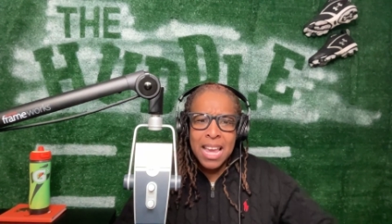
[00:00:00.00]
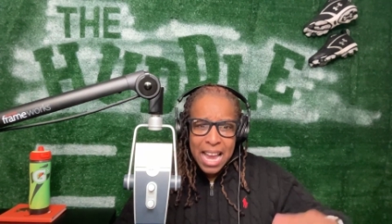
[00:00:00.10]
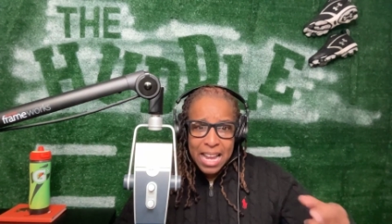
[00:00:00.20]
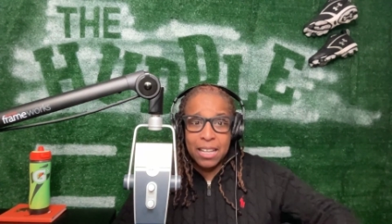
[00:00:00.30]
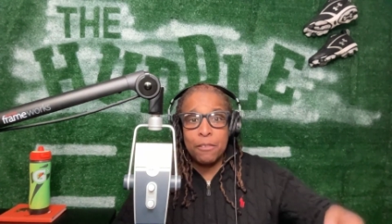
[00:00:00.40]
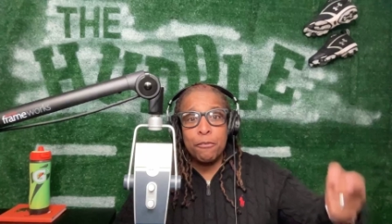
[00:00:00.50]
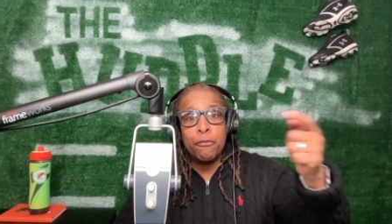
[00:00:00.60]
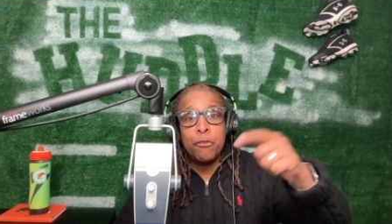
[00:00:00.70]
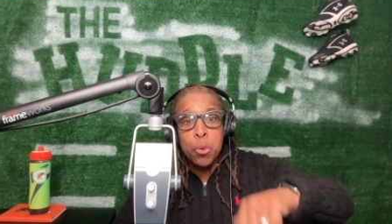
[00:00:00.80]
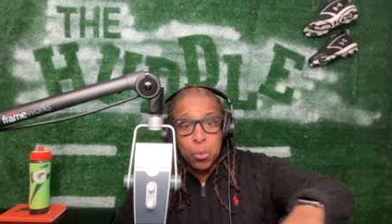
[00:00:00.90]
and it can
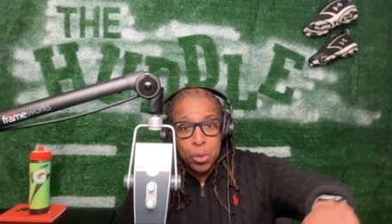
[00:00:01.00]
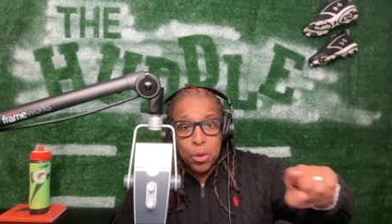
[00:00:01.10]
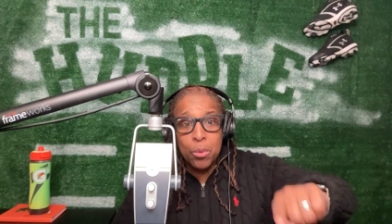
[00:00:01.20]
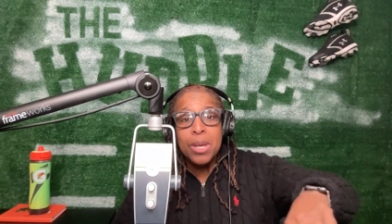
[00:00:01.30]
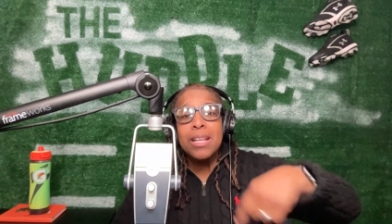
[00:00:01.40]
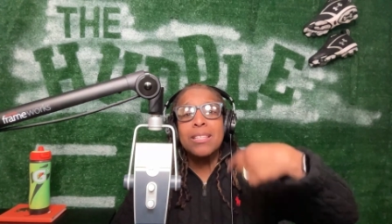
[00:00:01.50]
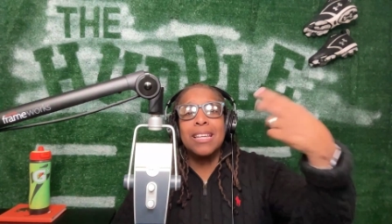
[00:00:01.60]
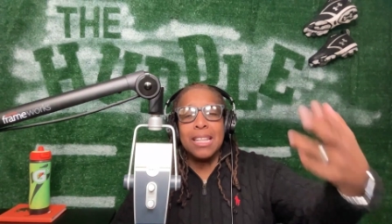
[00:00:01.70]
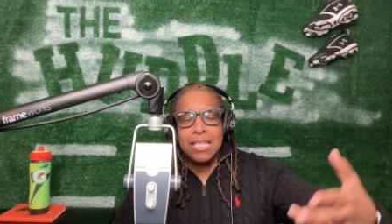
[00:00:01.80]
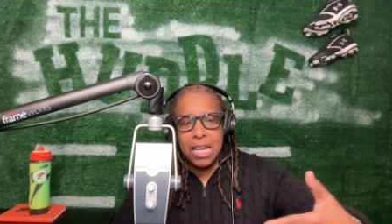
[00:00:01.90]
fuel you to
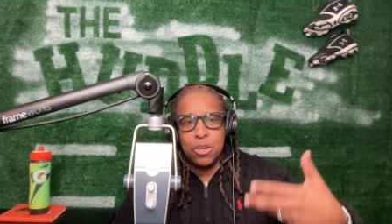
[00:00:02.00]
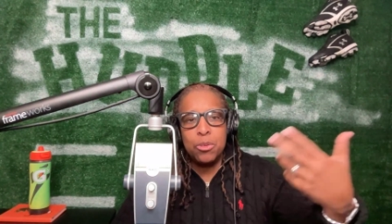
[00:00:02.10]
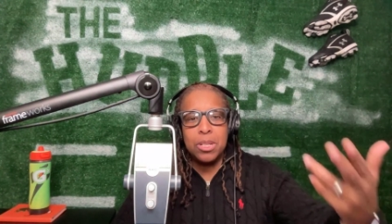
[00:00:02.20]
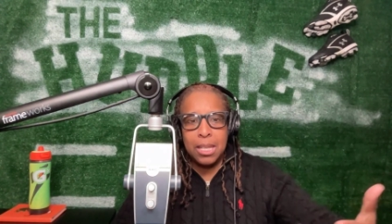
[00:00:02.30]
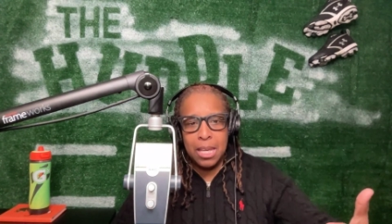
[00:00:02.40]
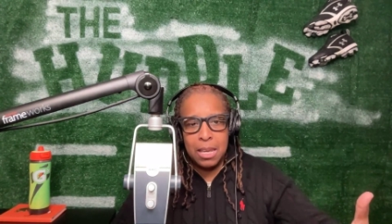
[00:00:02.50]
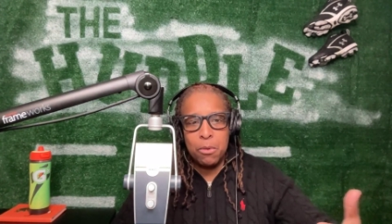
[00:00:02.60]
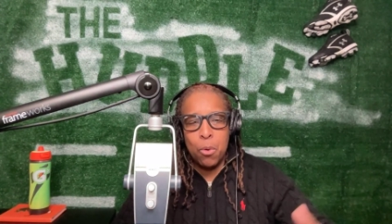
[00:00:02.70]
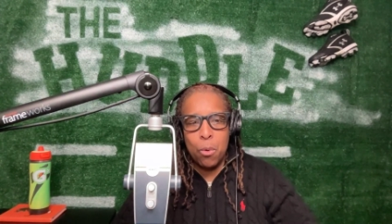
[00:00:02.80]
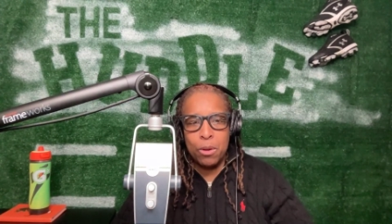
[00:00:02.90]
continue to keep
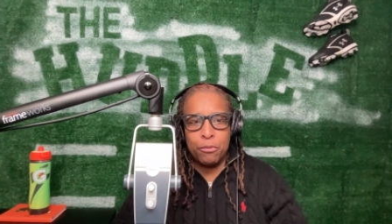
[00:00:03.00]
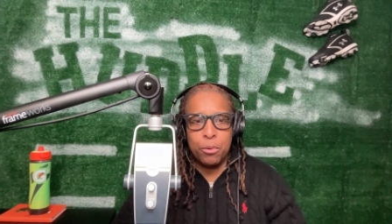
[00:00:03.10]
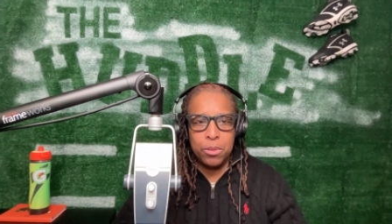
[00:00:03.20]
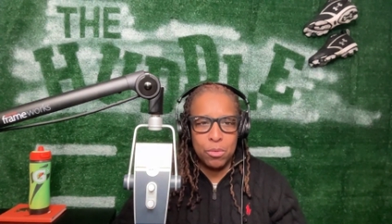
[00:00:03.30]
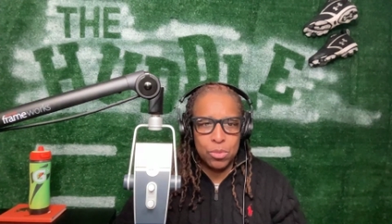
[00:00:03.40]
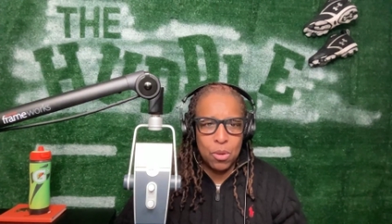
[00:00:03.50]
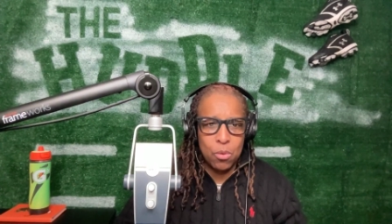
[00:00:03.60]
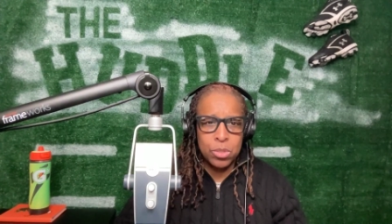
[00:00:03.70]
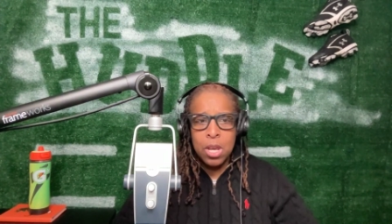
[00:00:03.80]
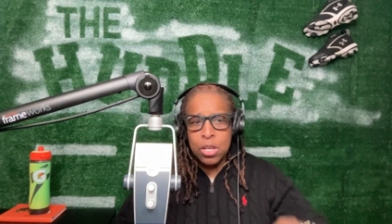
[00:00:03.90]
going for those goals.